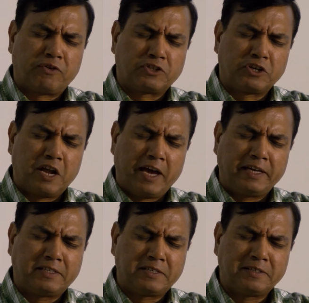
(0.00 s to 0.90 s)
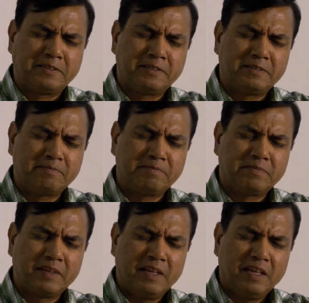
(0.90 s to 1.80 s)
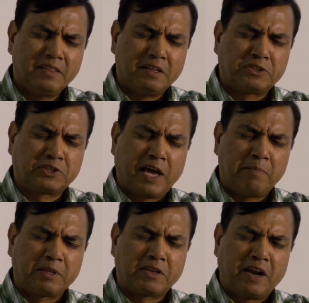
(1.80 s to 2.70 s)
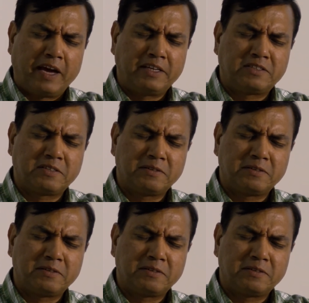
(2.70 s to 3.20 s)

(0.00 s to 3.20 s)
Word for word: for tonight, this Sabbath night,